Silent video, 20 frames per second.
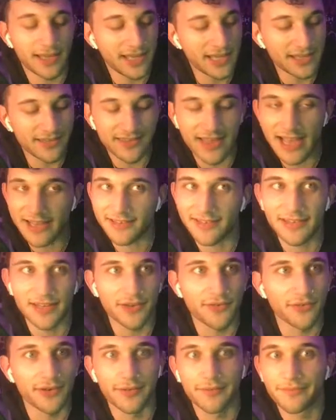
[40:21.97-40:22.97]
He's just acting
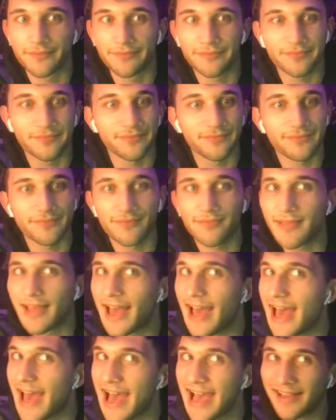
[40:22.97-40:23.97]
different.
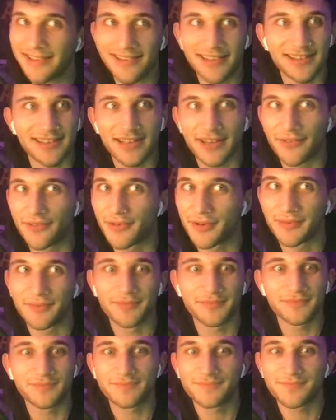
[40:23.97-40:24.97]
I
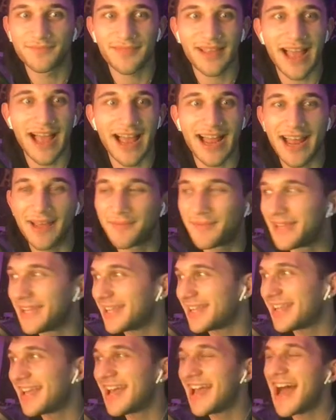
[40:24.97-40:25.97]

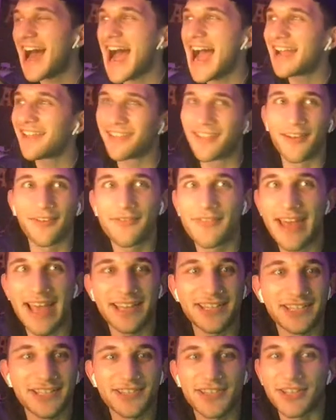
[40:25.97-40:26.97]
mean, I love
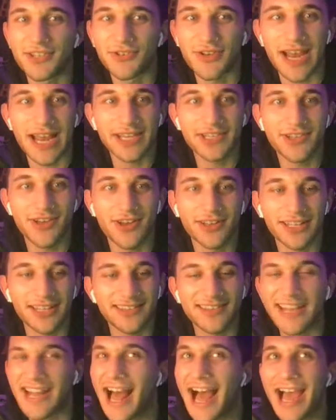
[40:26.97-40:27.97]
that, just the trash talk. He
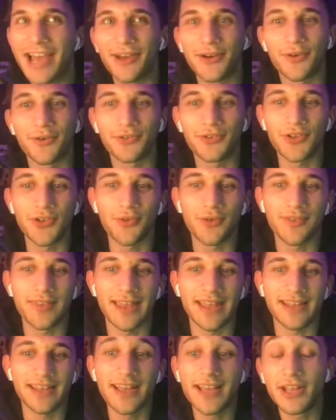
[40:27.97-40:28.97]
said, "I own you," and
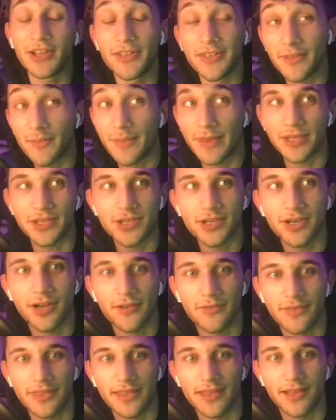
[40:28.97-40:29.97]
then you see the picture
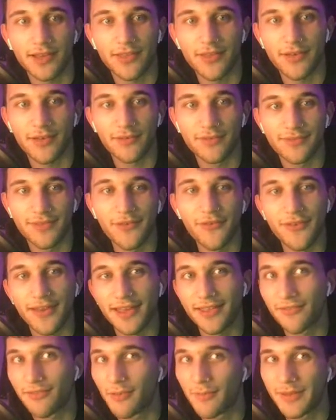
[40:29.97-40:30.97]
of the
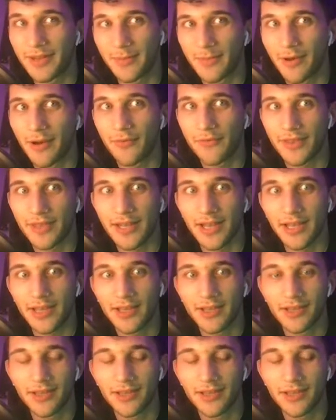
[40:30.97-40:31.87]
fans flipping him off today.